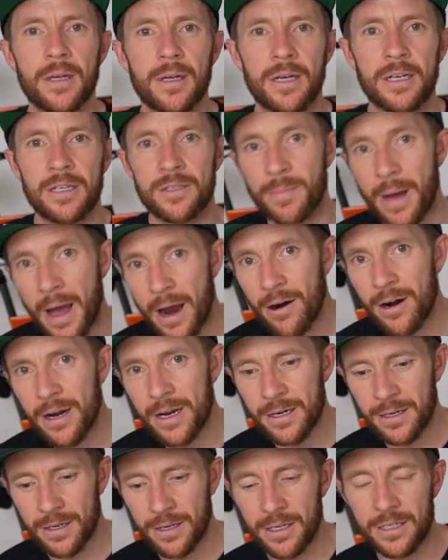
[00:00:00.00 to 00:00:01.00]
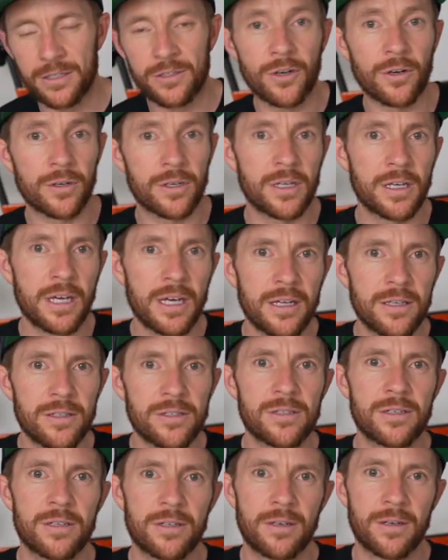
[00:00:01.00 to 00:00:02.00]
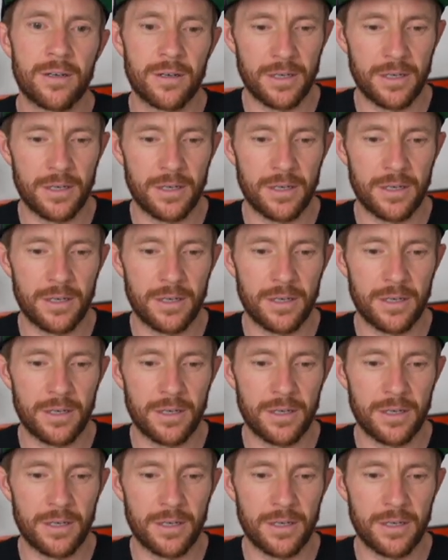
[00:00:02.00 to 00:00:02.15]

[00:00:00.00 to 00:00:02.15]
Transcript: he's married, he's got kids,